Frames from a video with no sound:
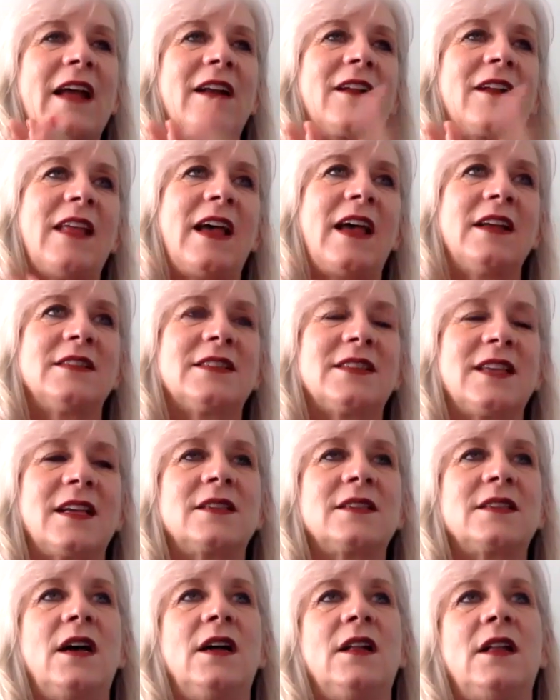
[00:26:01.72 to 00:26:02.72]
out of that
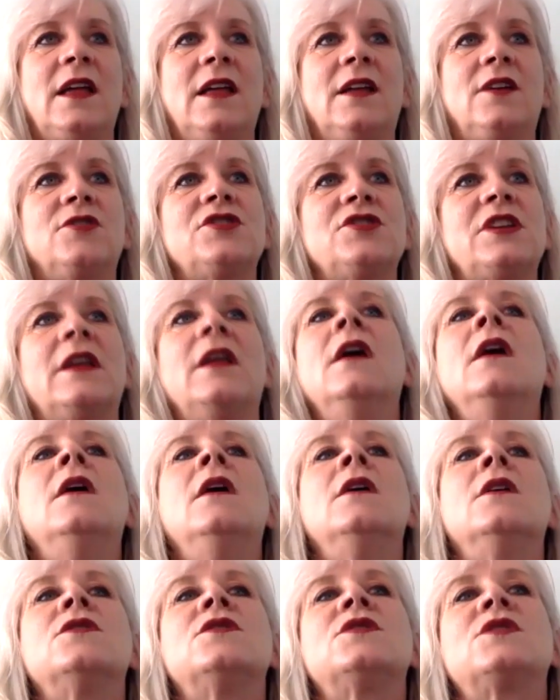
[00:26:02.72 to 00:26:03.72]
sextile energy.
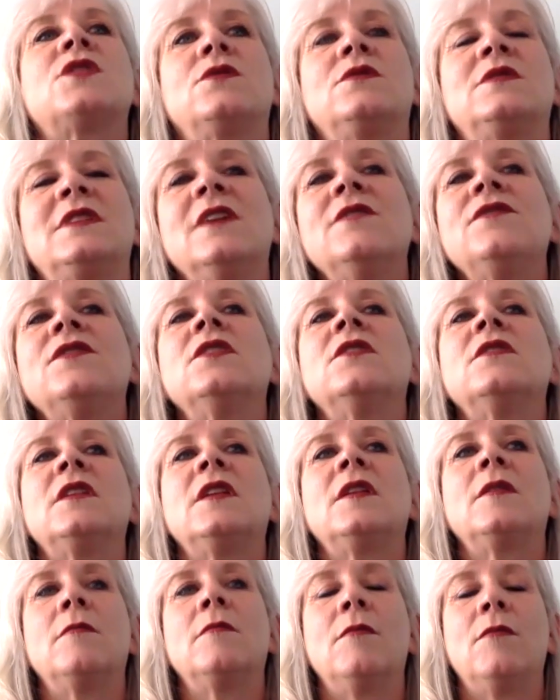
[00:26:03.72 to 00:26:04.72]
So
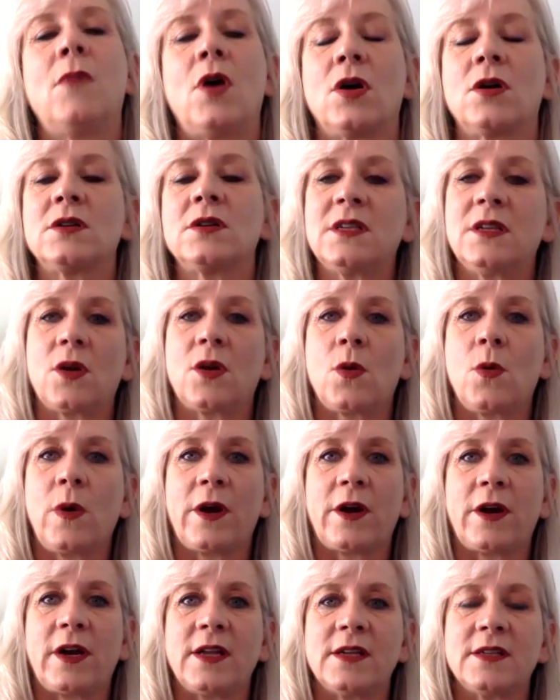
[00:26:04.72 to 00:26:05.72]
definitely Mars in
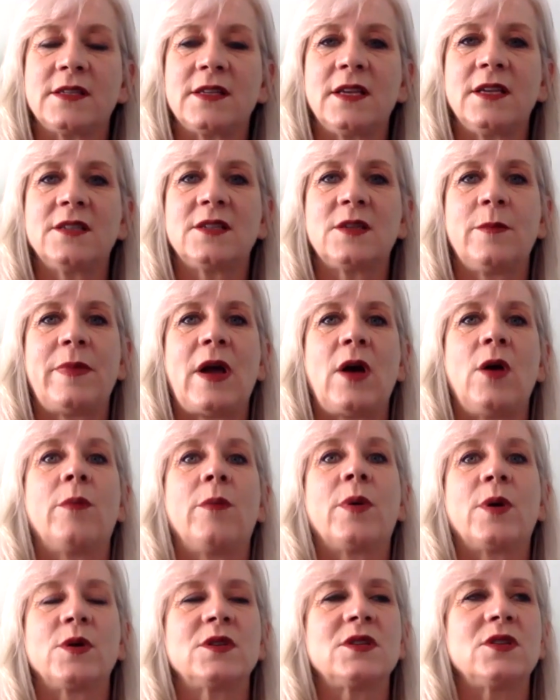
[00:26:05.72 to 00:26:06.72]
Aquarius is about
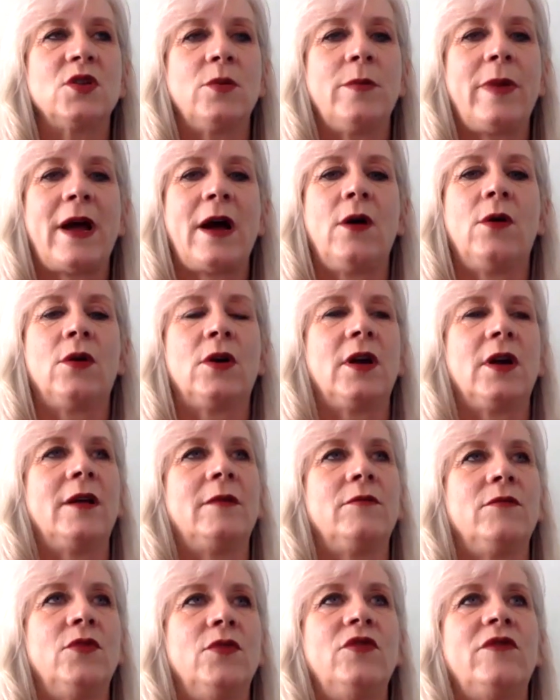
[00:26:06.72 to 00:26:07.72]
personal power
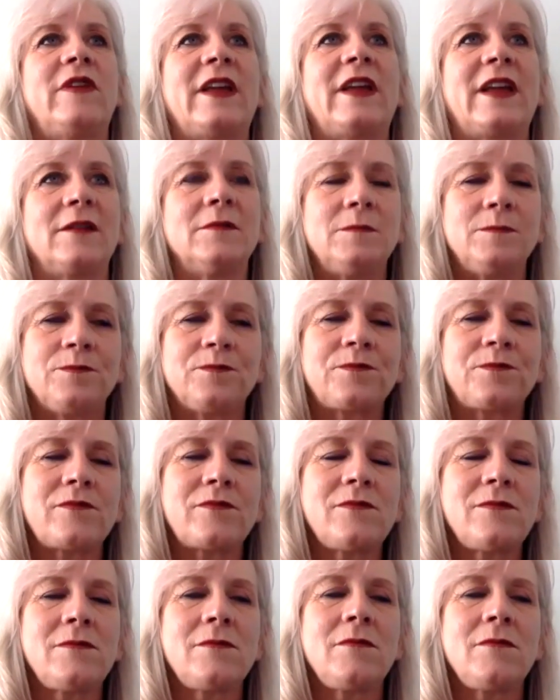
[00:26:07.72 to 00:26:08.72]
and moving
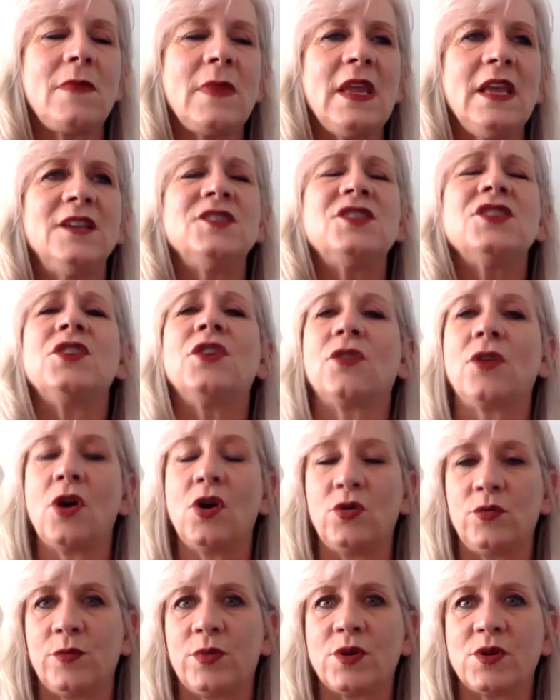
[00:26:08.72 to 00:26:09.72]
into your
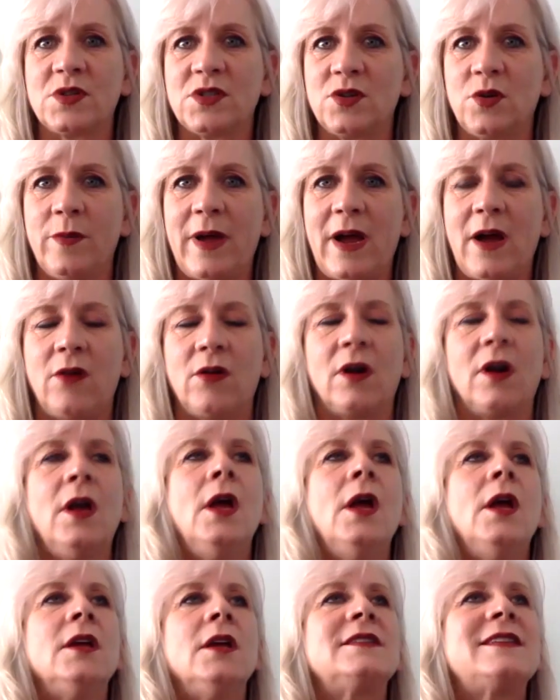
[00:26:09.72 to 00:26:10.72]
own personal power,
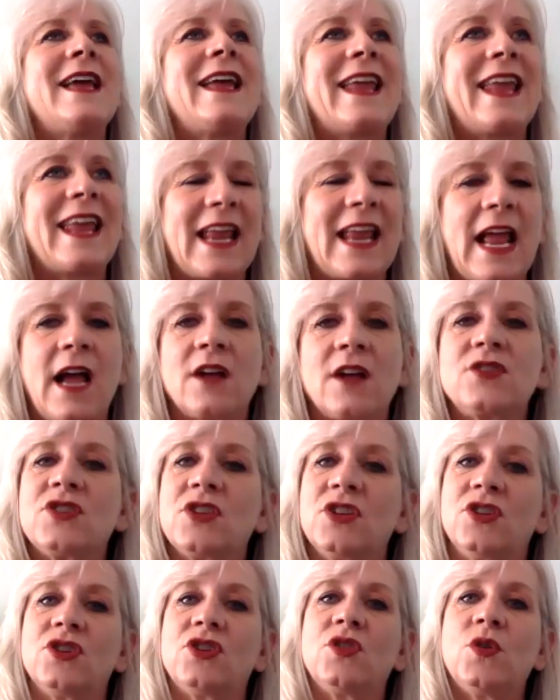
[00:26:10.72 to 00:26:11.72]
taking
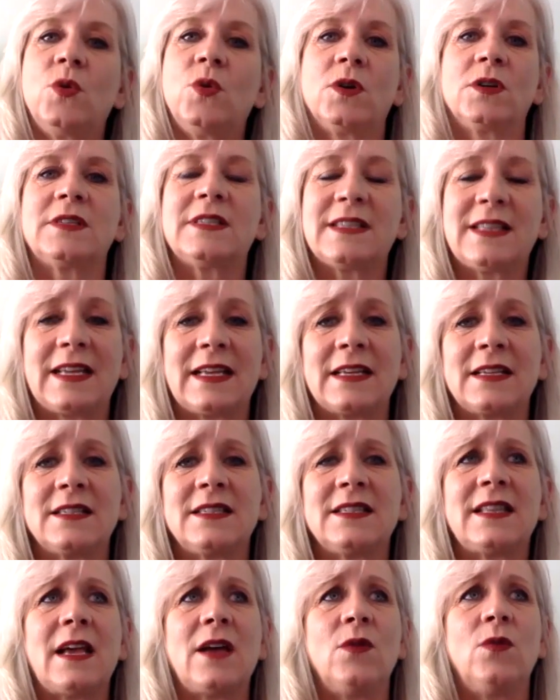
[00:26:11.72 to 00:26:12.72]
action towards
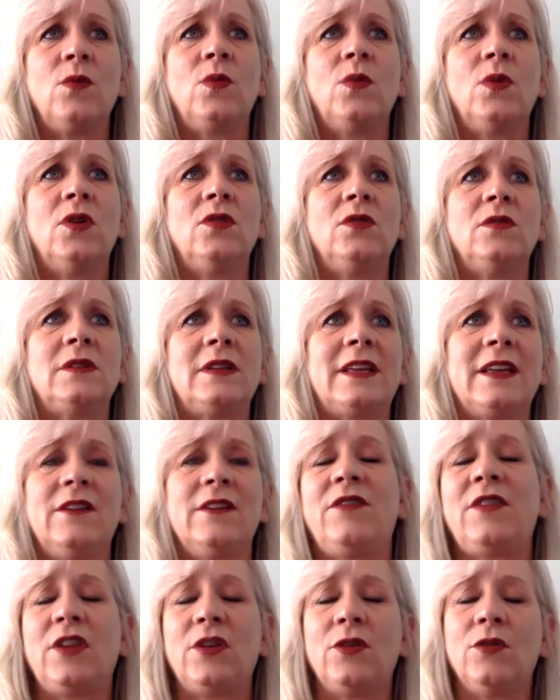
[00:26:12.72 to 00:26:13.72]
things that will
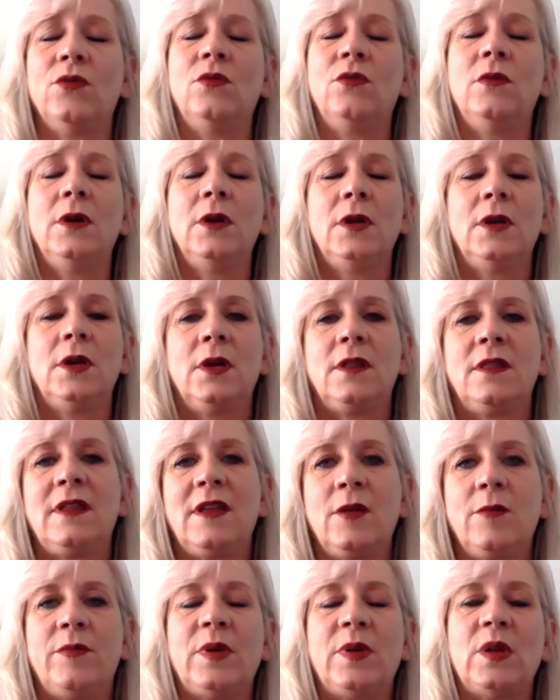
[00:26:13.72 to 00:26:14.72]
give you
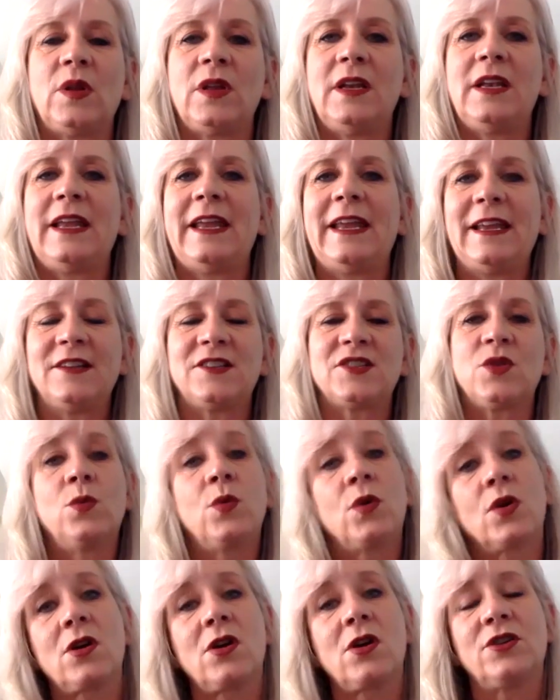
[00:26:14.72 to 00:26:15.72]
the ability to
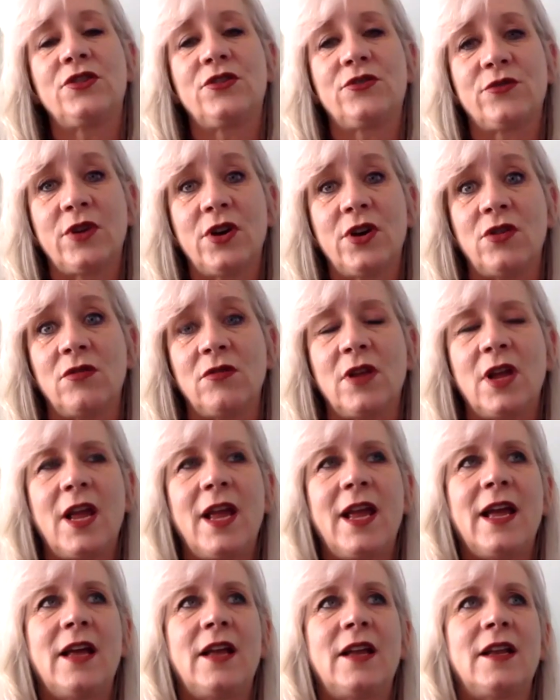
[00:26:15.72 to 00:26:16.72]
work on your own.
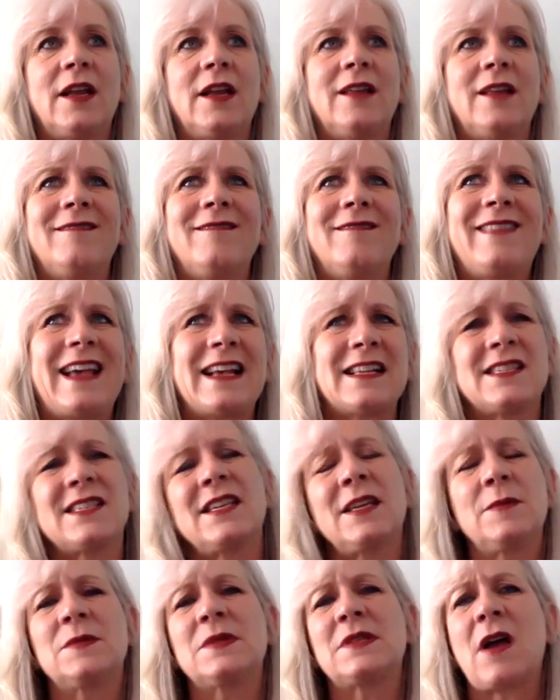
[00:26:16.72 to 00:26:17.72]
And that
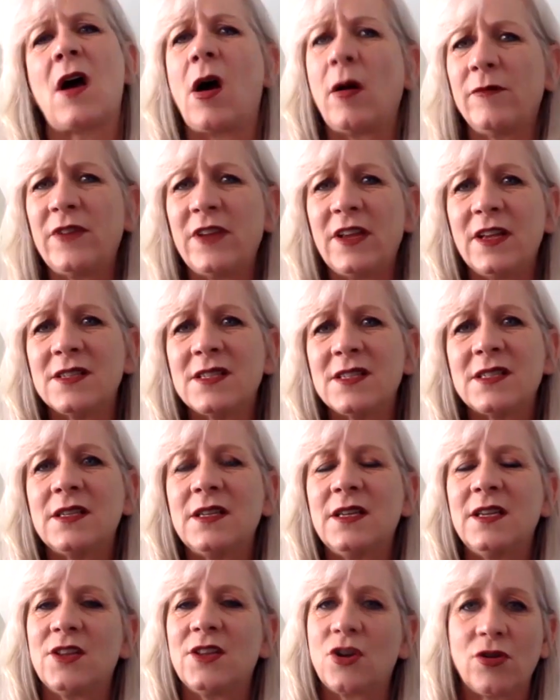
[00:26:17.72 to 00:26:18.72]
seems obvious
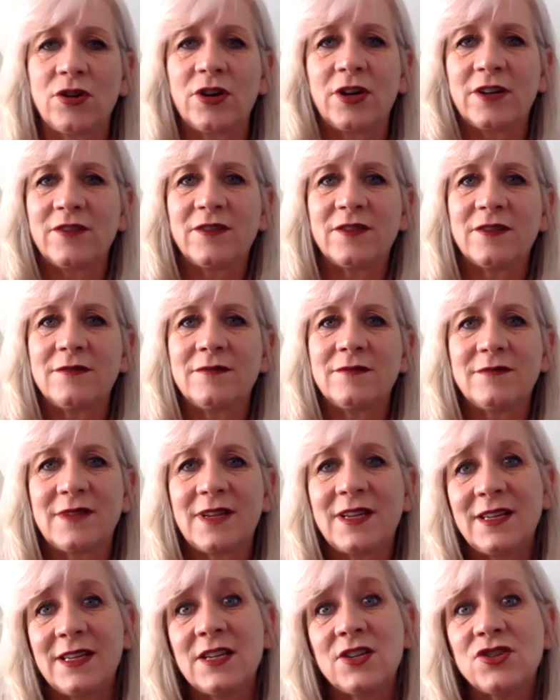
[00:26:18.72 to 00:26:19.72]
in the current
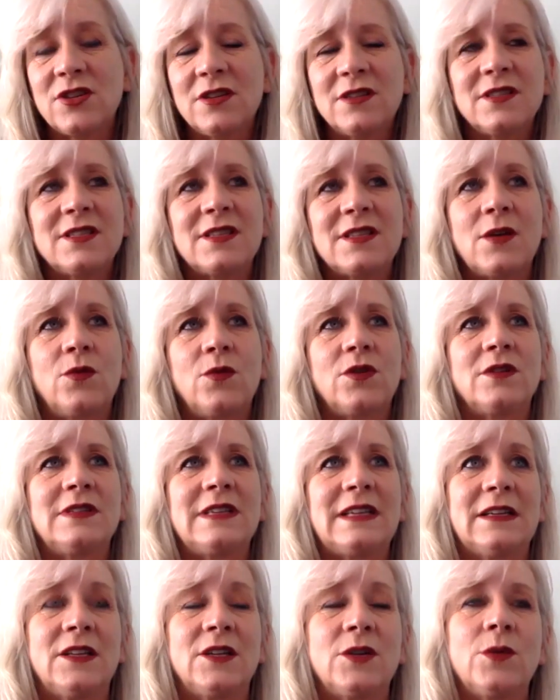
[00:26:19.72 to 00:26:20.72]
conditions that we're
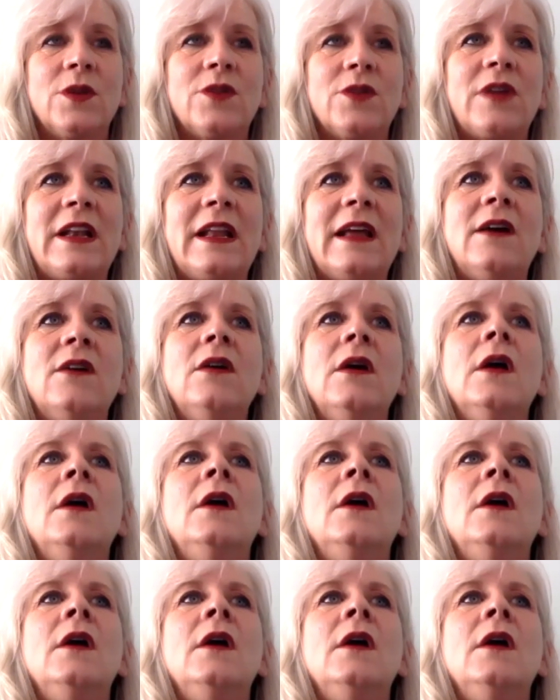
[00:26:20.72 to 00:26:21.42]
dealing with right now.